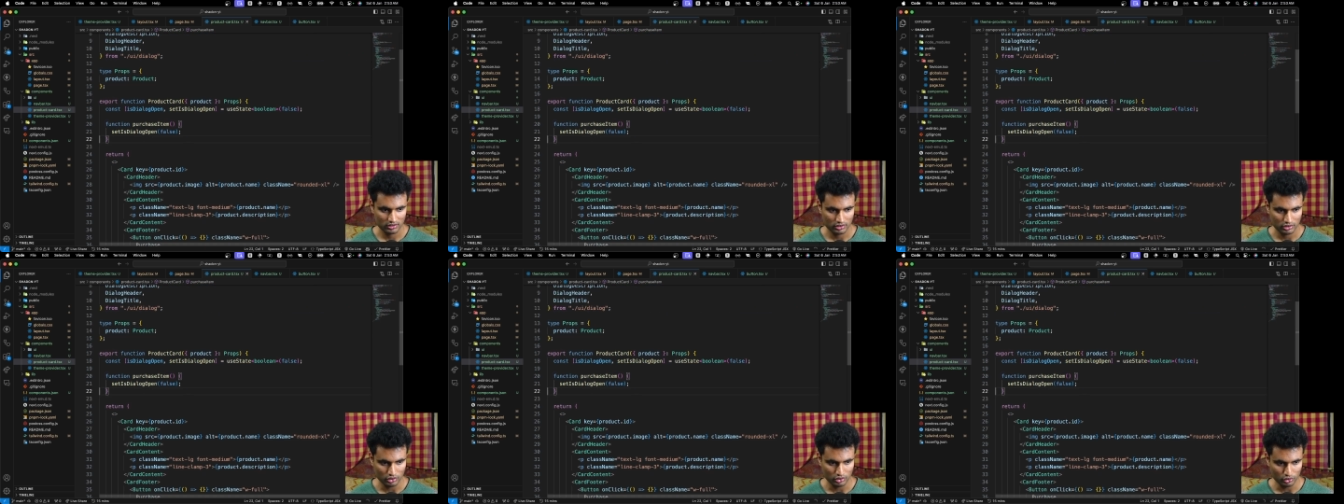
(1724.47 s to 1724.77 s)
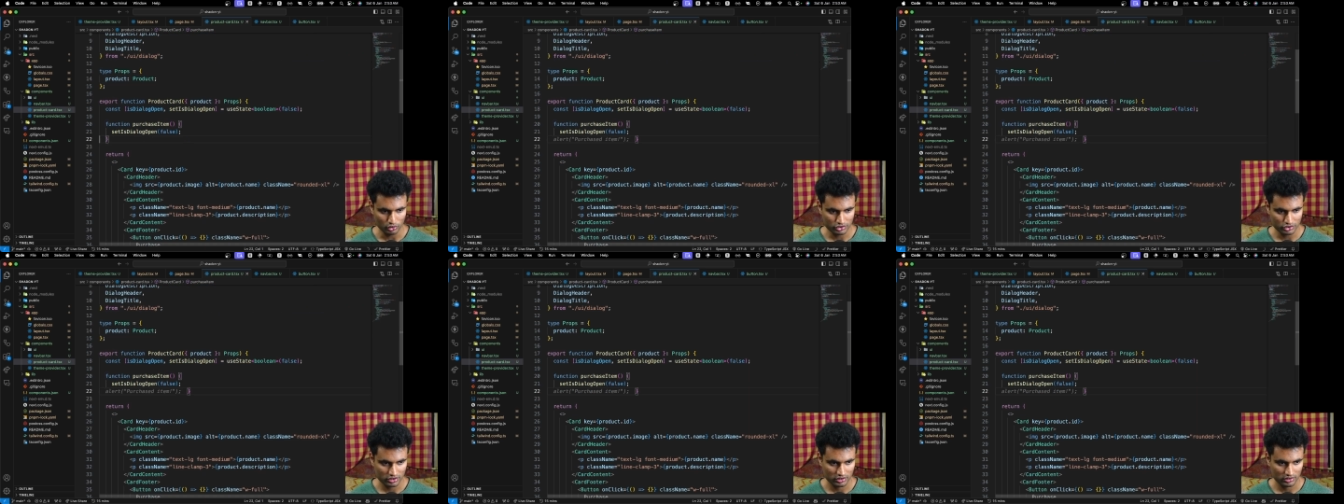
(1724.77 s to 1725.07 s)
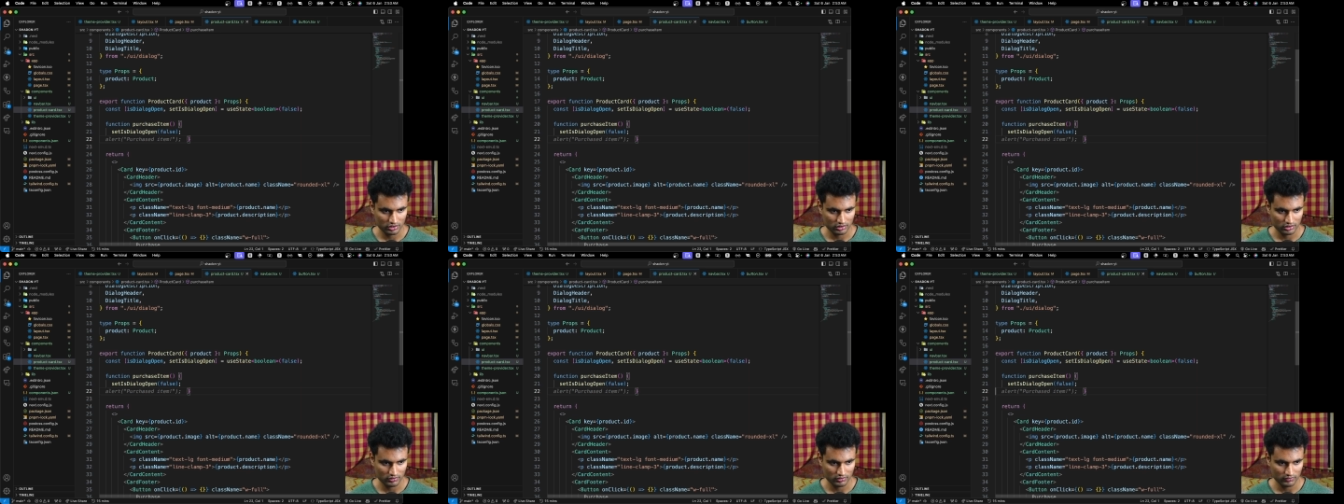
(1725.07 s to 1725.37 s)
toast,
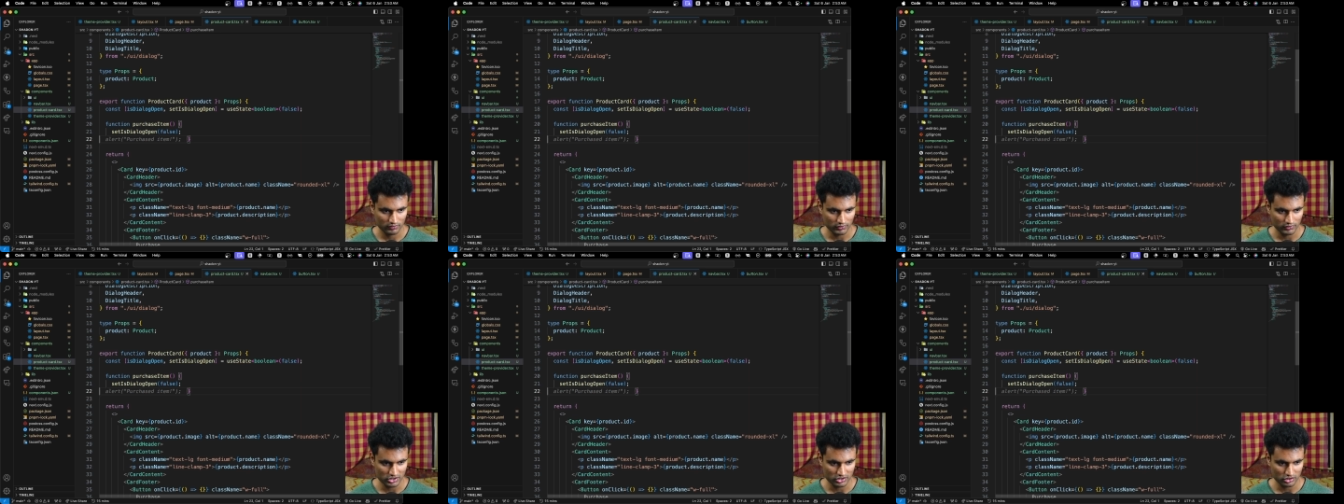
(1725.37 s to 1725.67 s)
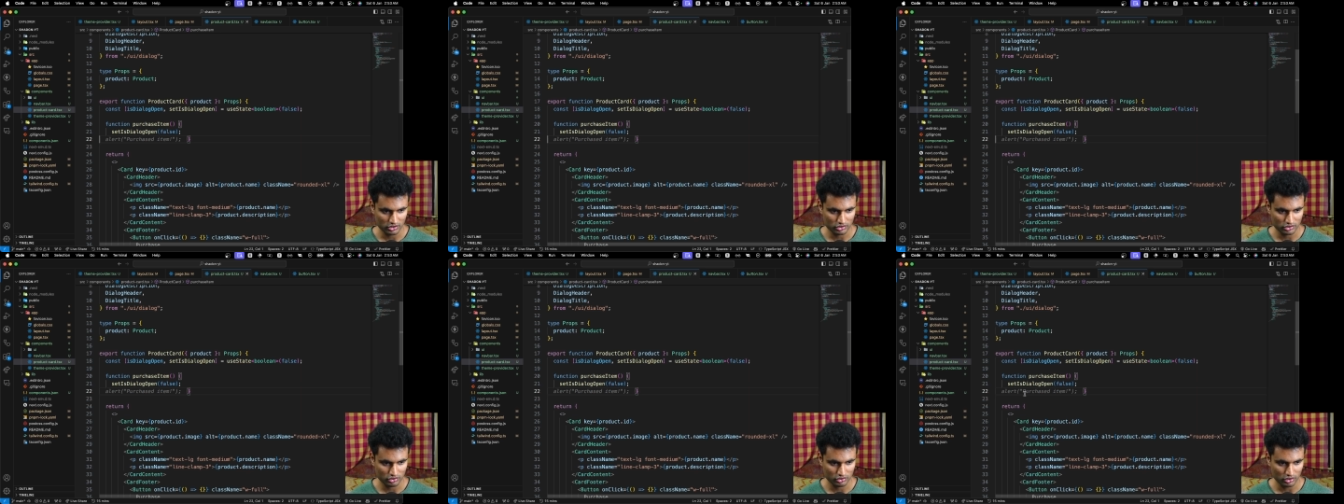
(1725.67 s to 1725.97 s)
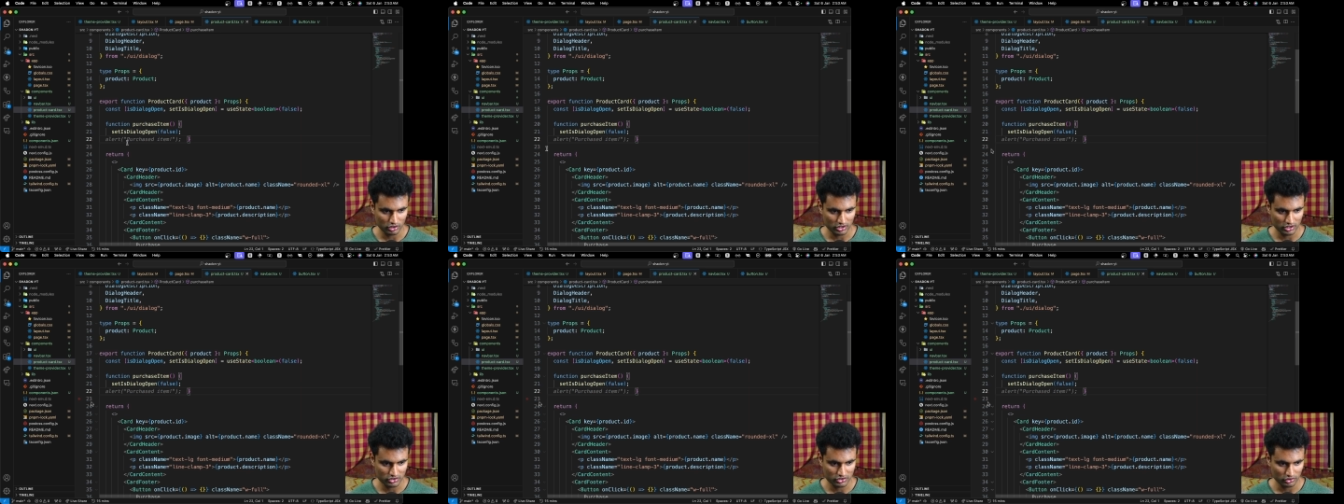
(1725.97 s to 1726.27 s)
which is also
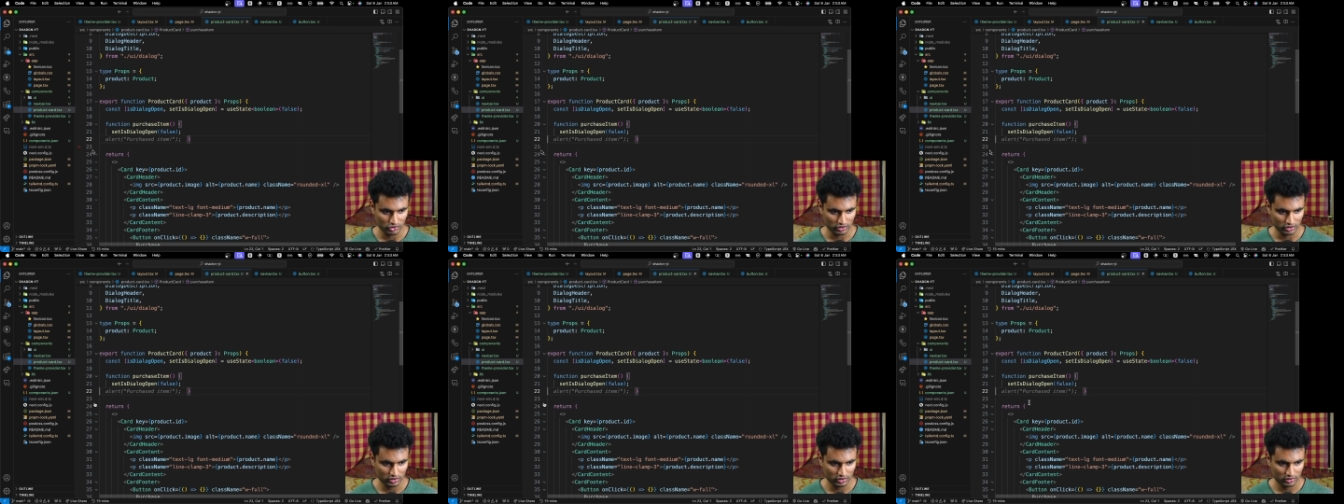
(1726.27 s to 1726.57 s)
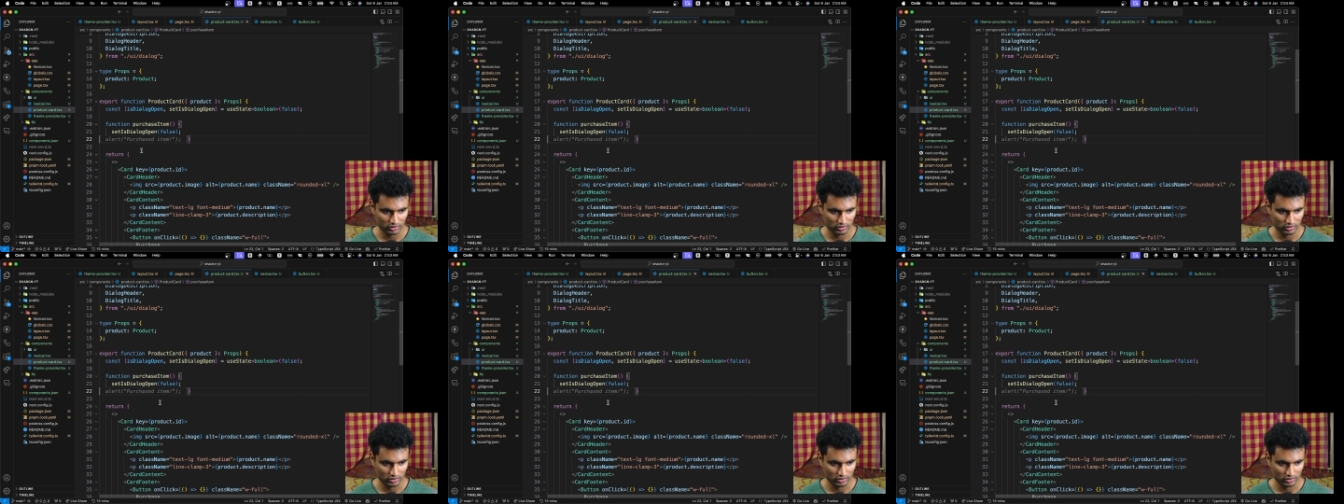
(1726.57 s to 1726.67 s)
called a sauna.